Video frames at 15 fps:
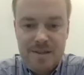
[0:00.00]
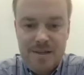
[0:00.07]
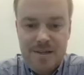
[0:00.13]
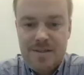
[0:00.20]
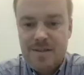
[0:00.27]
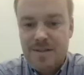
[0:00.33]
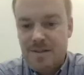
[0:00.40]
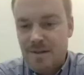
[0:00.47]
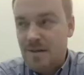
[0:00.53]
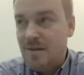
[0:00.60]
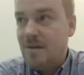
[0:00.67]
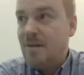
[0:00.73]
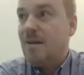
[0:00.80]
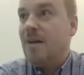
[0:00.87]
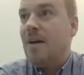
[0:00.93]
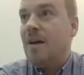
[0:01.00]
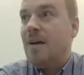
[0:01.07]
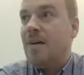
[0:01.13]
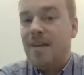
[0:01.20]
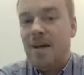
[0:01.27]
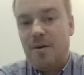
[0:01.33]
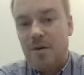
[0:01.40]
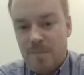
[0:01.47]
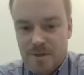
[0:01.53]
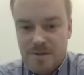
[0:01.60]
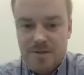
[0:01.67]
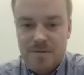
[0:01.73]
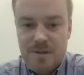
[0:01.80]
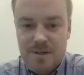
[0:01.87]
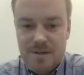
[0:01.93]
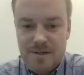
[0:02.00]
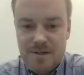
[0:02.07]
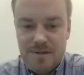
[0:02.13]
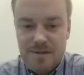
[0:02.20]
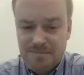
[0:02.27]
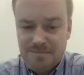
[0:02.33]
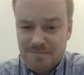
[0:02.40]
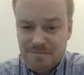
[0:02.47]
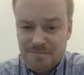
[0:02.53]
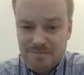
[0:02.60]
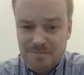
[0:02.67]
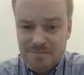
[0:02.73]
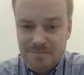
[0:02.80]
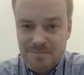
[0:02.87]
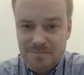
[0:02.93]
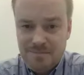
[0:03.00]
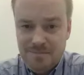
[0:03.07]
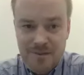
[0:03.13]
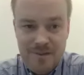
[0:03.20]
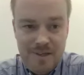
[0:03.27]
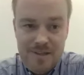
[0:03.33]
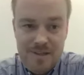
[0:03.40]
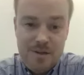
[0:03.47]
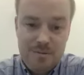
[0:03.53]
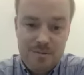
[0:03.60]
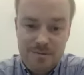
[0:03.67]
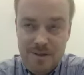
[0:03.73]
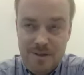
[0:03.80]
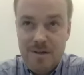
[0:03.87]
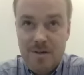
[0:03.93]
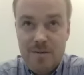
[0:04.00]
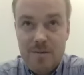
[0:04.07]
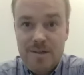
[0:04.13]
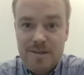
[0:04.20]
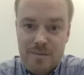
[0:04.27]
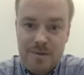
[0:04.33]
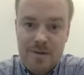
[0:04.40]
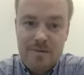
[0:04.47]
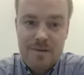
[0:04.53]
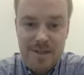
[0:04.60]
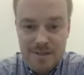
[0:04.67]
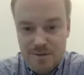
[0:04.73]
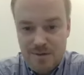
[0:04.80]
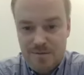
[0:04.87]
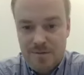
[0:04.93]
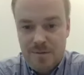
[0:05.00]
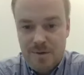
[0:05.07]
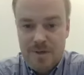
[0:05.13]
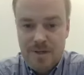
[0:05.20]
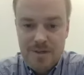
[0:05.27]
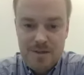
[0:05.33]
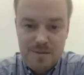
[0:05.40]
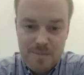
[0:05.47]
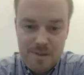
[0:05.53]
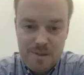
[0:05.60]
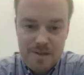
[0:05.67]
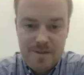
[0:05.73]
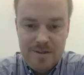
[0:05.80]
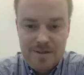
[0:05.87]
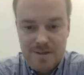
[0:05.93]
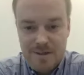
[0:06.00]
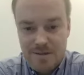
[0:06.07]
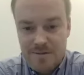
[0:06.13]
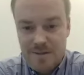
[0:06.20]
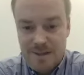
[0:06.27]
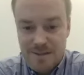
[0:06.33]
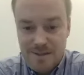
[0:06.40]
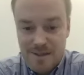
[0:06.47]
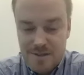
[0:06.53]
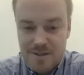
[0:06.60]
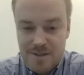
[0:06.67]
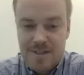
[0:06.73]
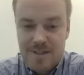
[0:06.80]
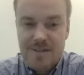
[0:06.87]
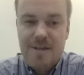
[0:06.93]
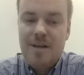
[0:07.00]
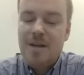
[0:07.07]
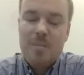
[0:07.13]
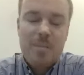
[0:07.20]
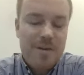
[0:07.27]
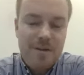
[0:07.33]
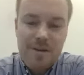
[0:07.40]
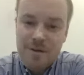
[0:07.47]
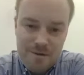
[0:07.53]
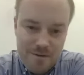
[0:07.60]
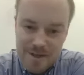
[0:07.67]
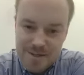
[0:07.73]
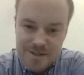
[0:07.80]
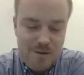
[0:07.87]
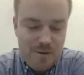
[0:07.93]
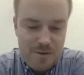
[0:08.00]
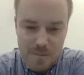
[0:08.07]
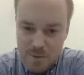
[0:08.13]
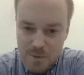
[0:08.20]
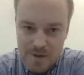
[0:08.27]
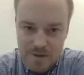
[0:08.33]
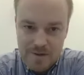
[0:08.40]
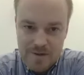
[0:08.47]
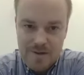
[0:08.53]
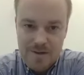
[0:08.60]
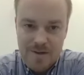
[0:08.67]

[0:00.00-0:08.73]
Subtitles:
this, now you must do this. Right? So we could say we don't need software. We could just build it ourselves in Excel sheets. But no, that's not the point.